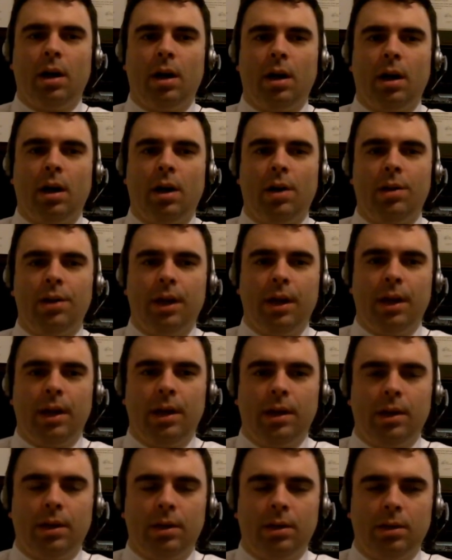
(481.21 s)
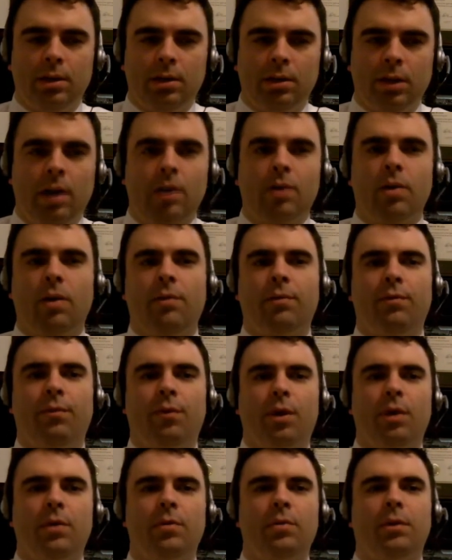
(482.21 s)
they not going
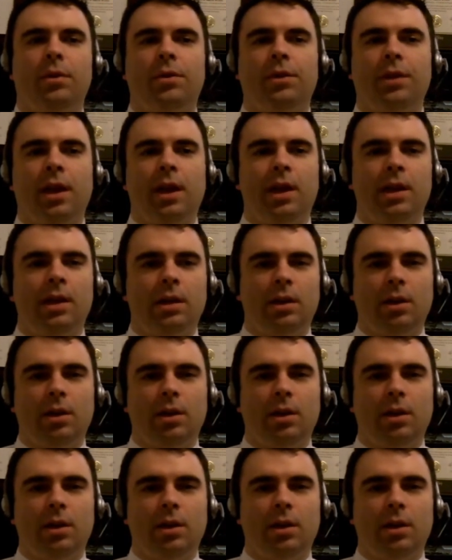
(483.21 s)
forward with it?